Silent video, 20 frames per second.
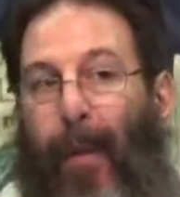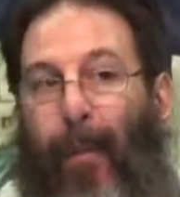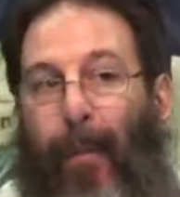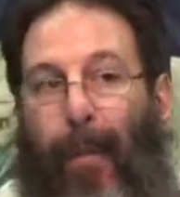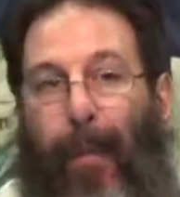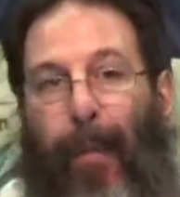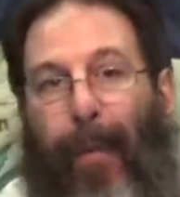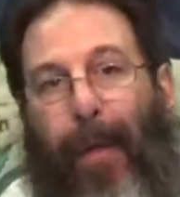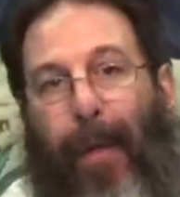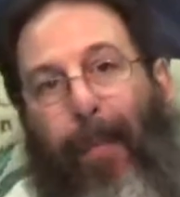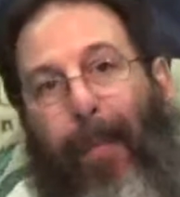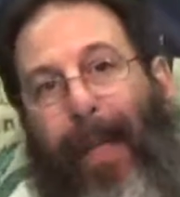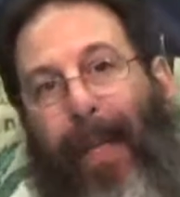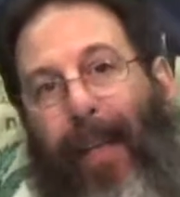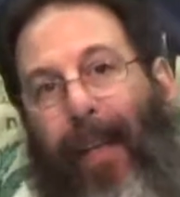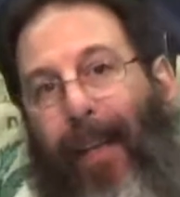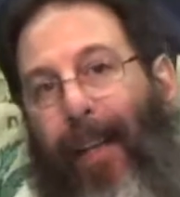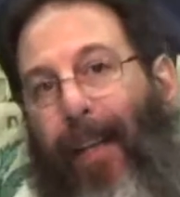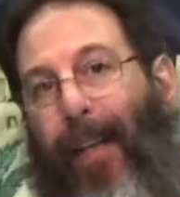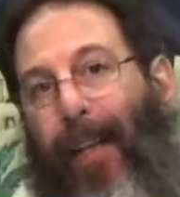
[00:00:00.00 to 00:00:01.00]
Remember in the
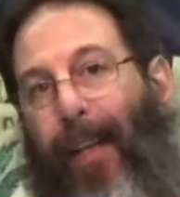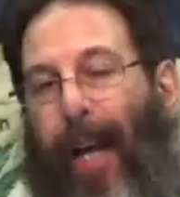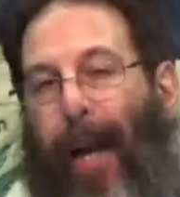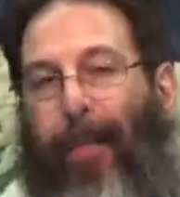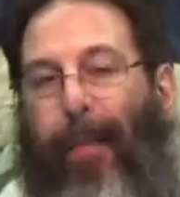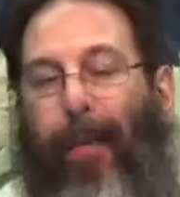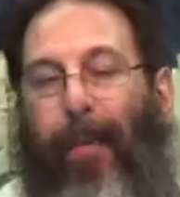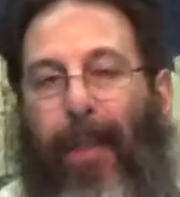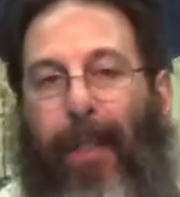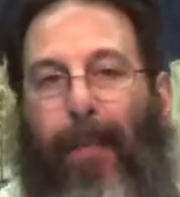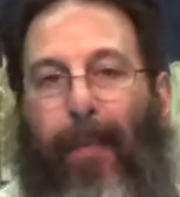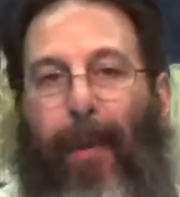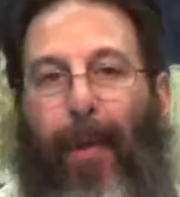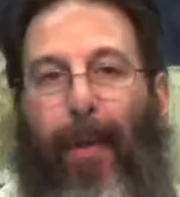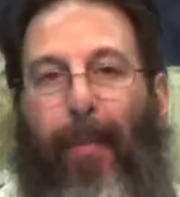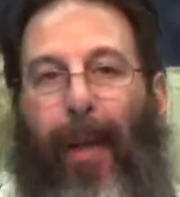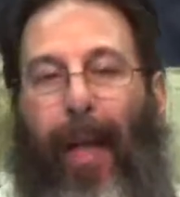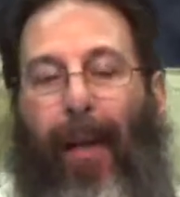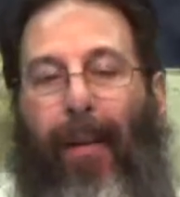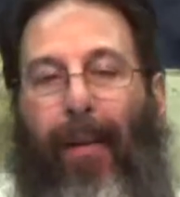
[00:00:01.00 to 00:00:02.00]
beginning of the chapter, we
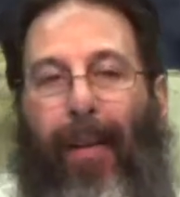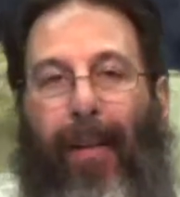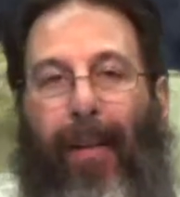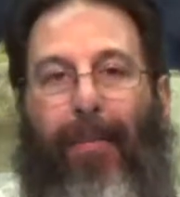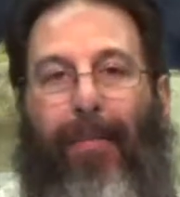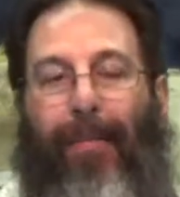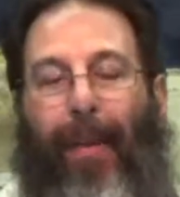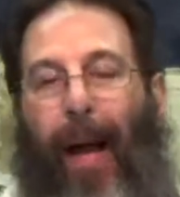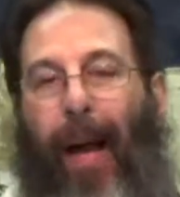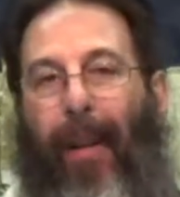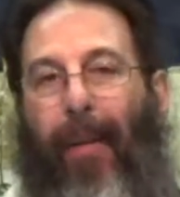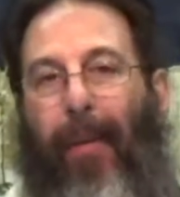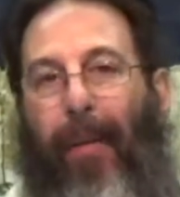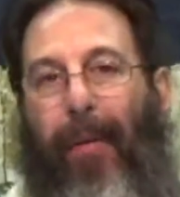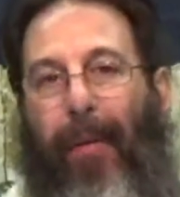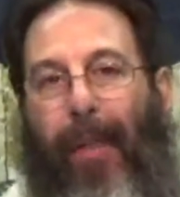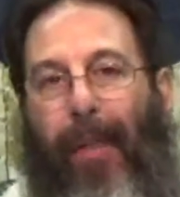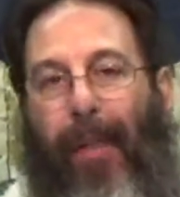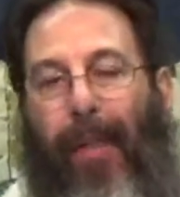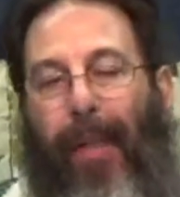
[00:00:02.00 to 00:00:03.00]
spoke about
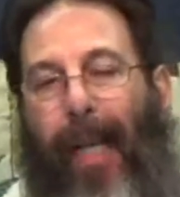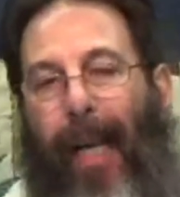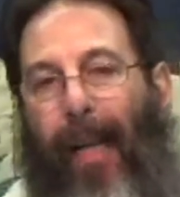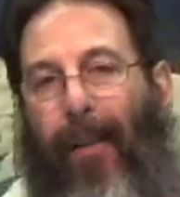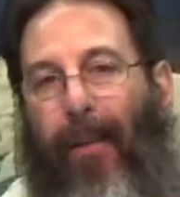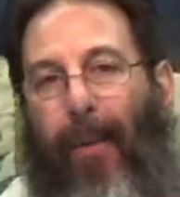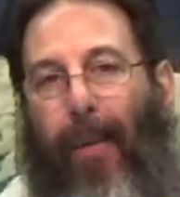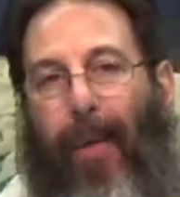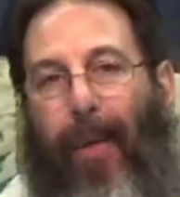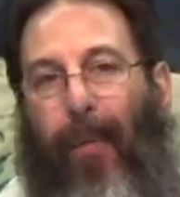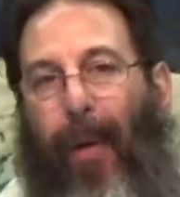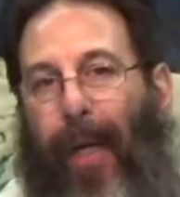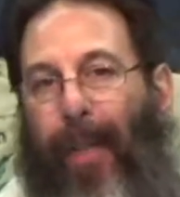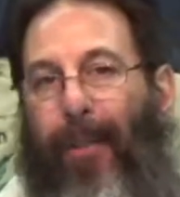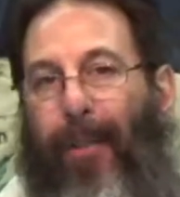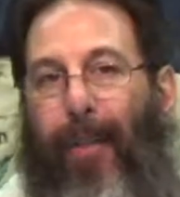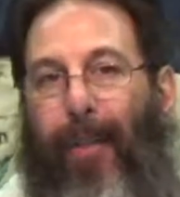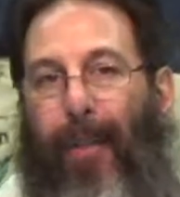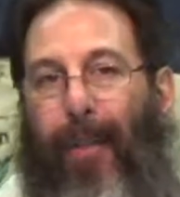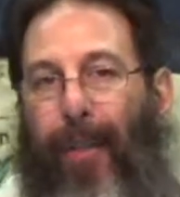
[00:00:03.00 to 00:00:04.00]
following what the landlord
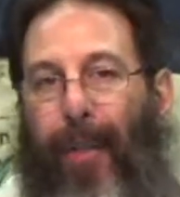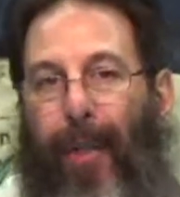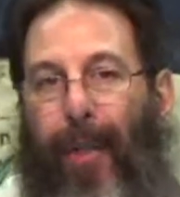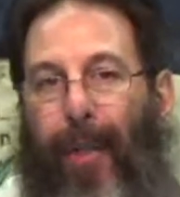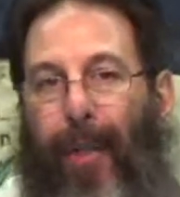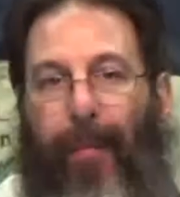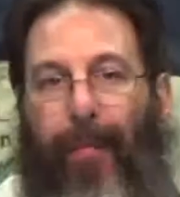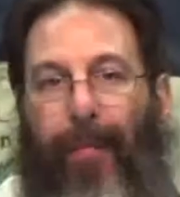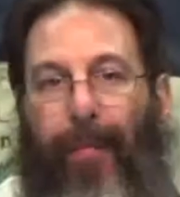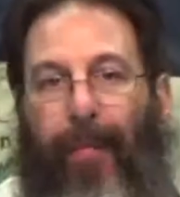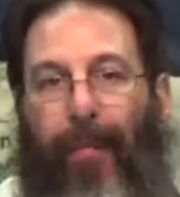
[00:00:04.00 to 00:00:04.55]
wants you to do.